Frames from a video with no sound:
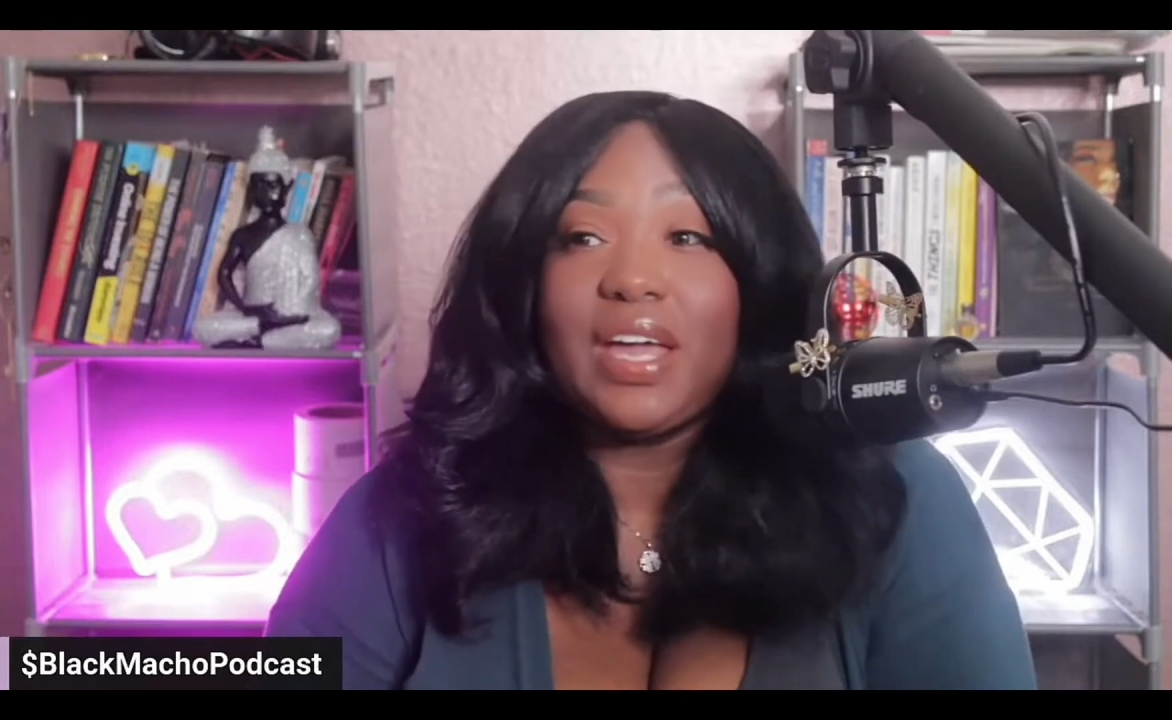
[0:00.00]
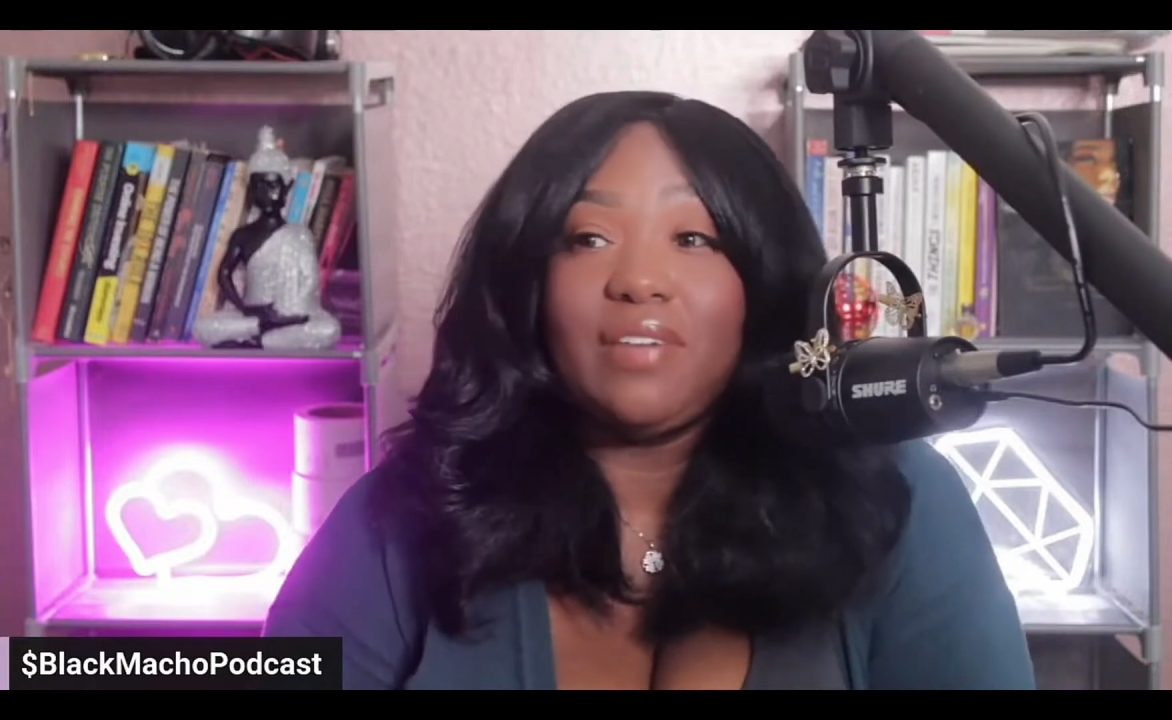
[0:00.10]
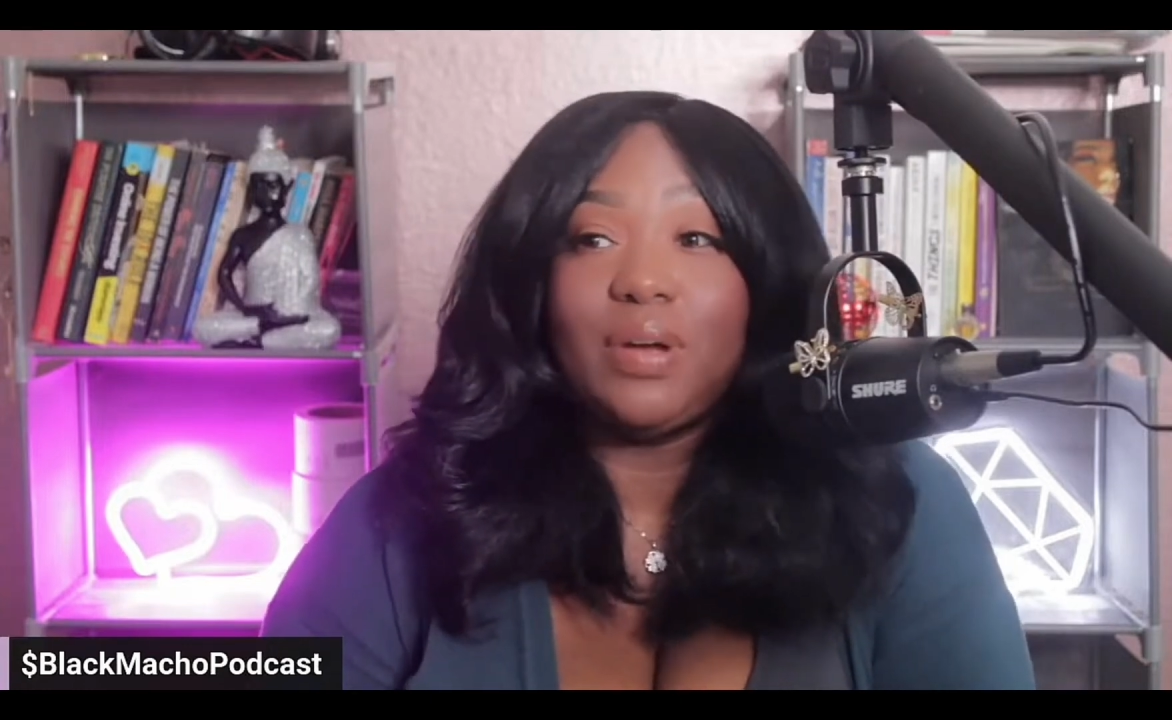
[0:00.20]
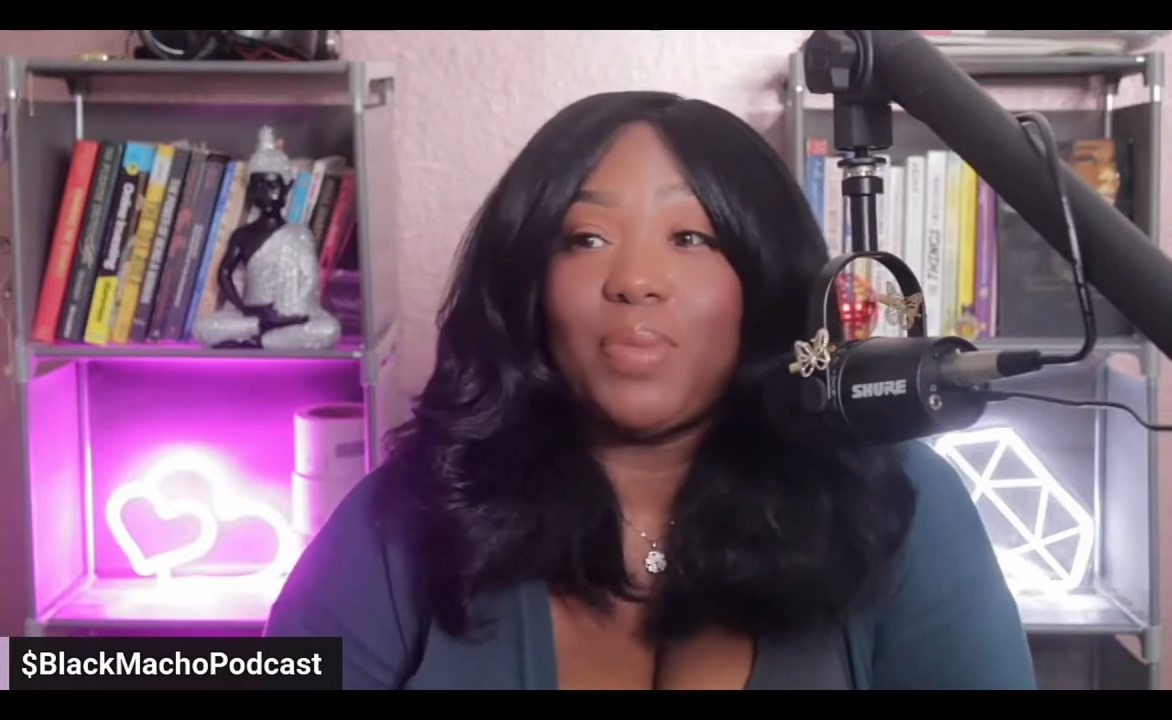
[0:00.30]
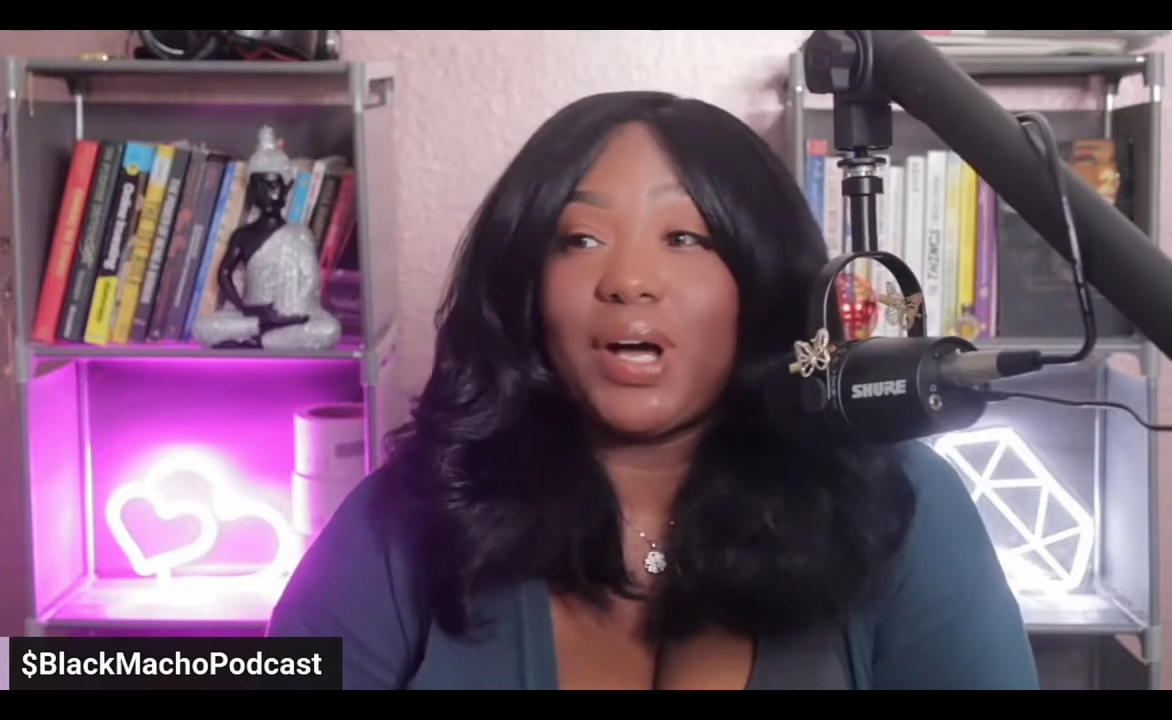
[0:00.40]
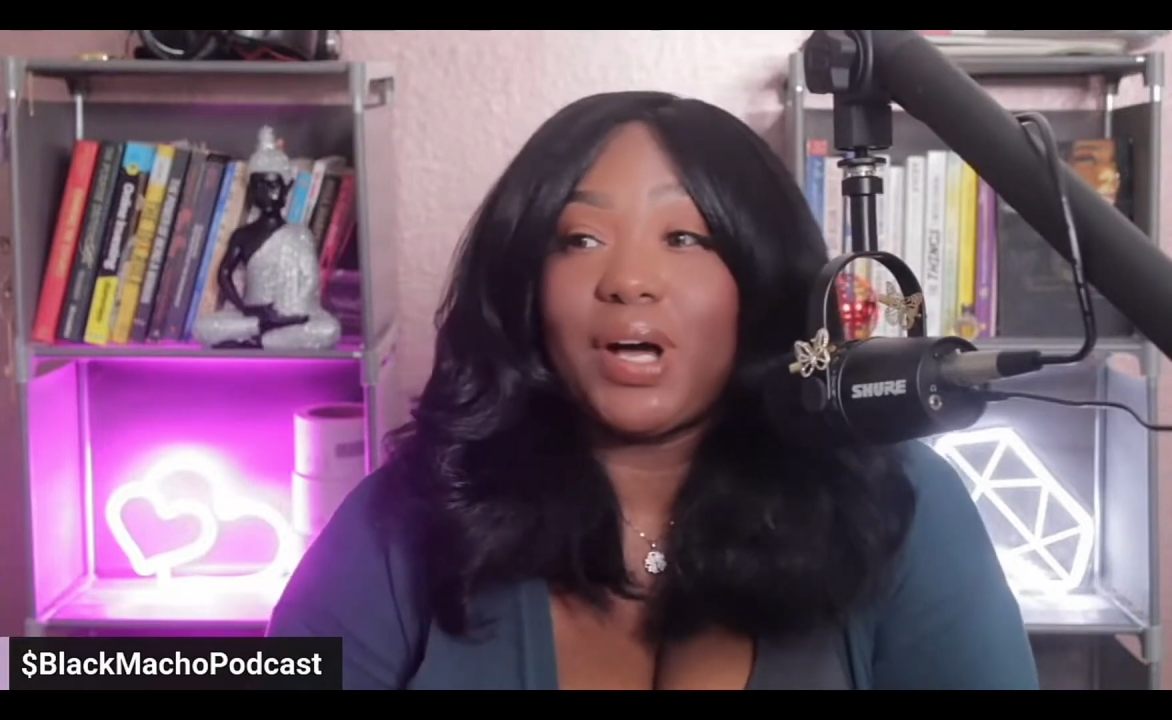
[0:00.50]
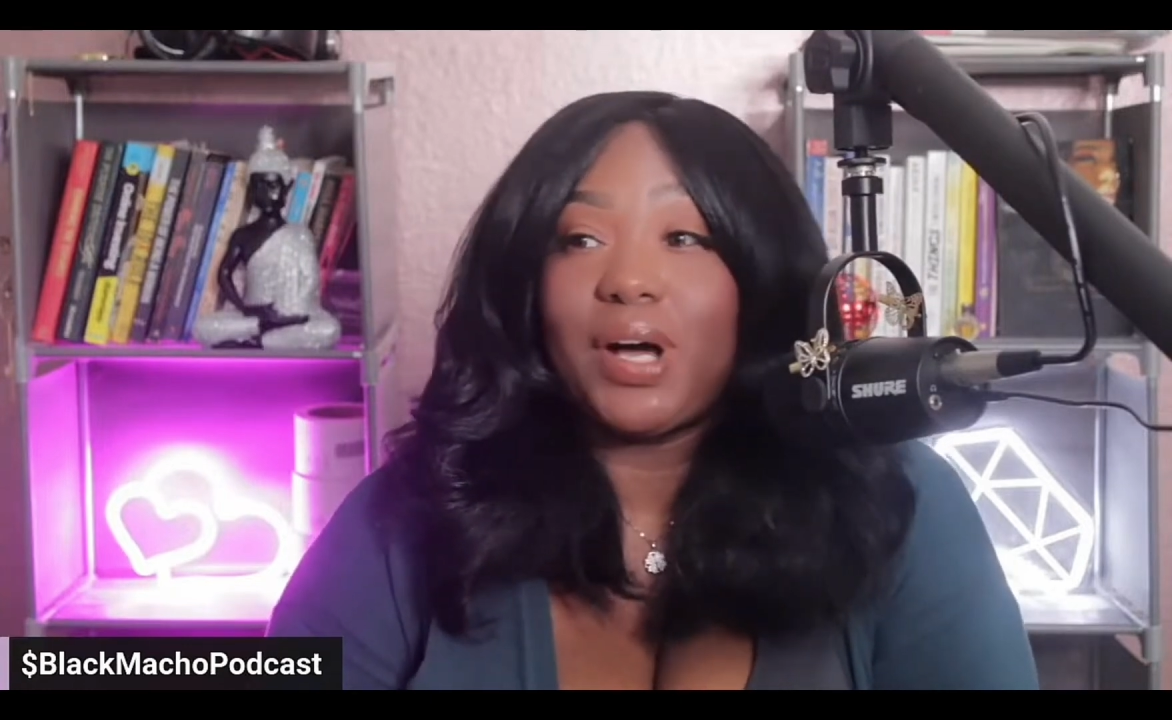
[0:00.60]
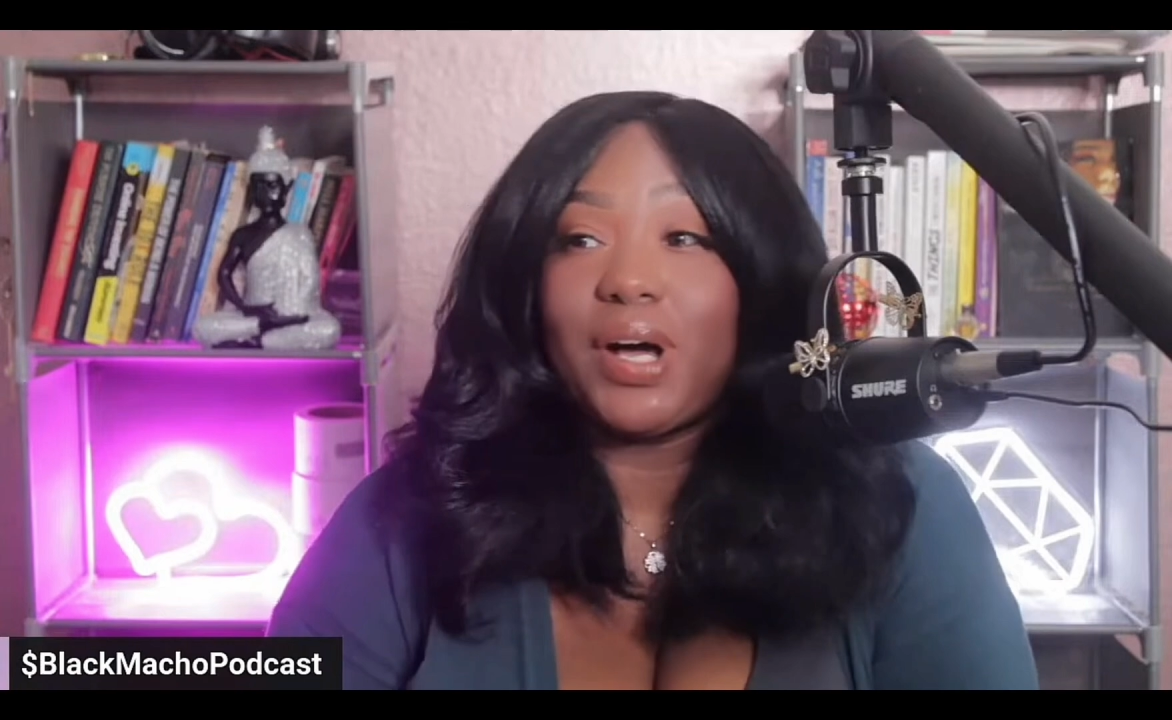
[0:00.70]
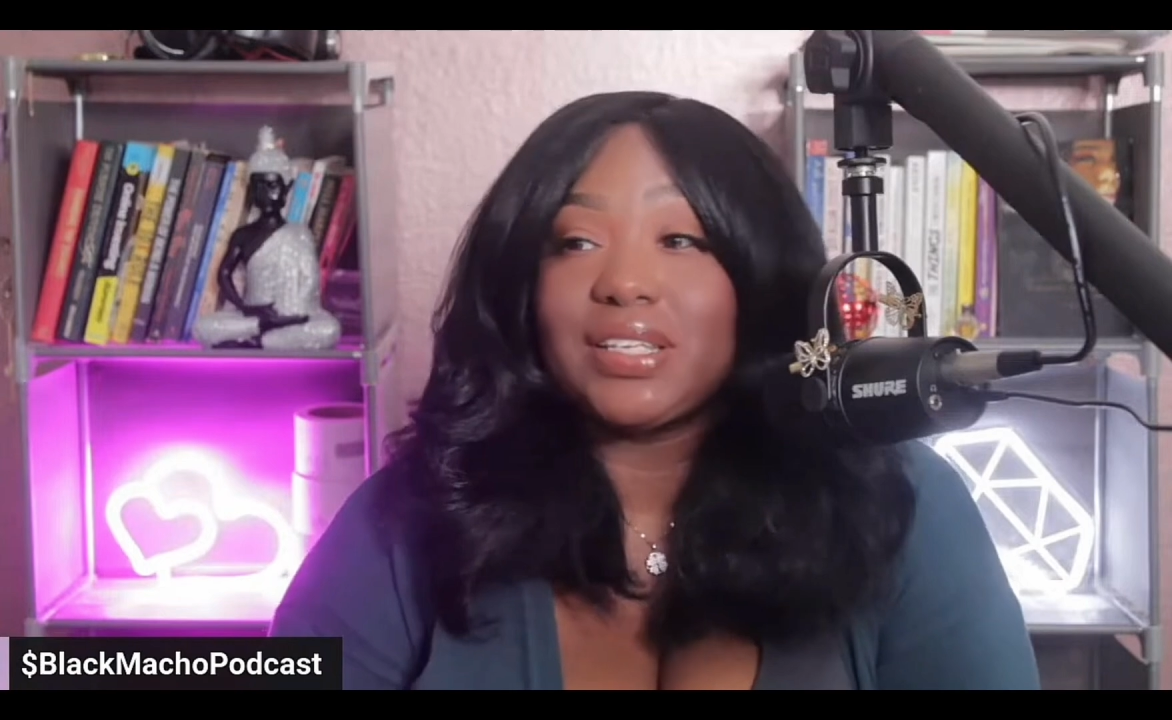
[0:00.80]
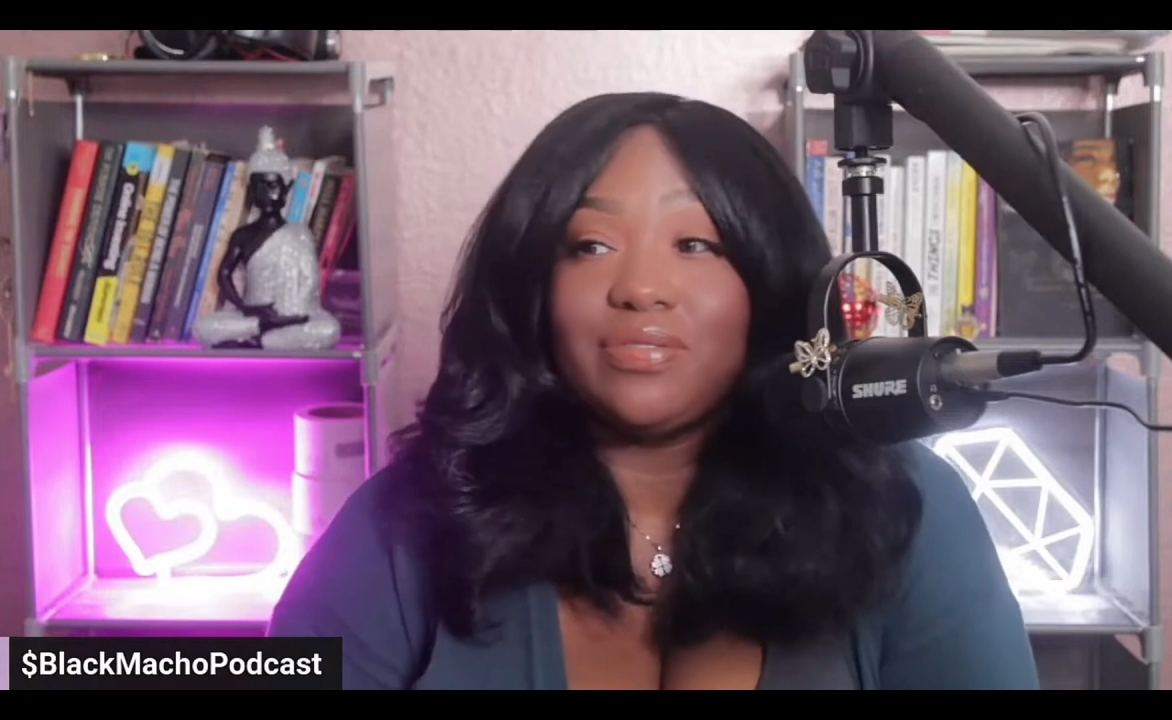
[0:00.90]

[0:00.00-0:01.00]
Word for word: having a positive